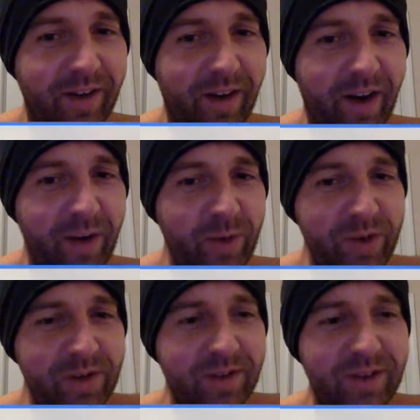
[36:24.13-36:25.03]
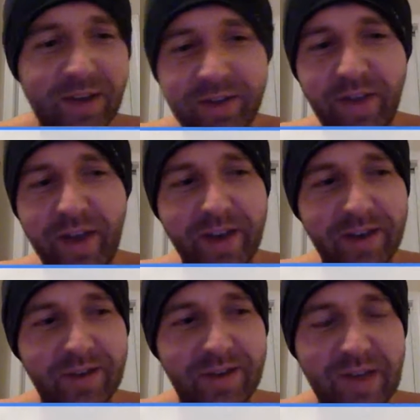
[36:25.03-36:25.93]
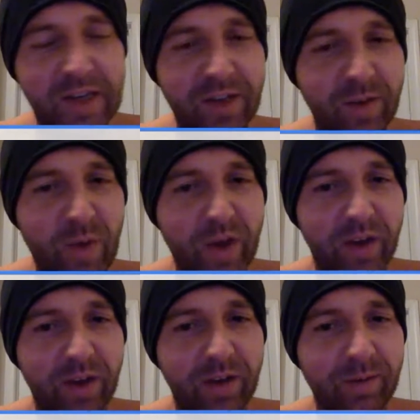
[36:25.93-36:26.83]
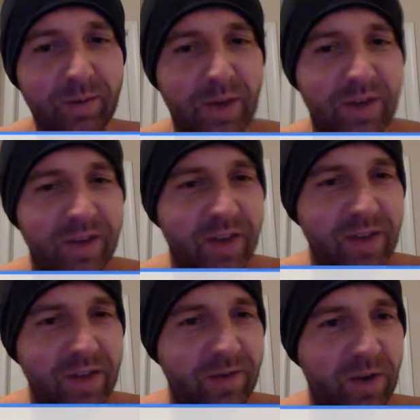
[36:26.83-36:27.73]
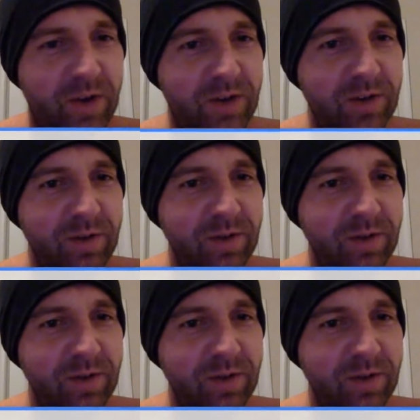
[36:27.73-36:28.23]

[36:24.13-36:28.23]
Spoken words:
I wouldn't dislike seeing them win, because I think they've all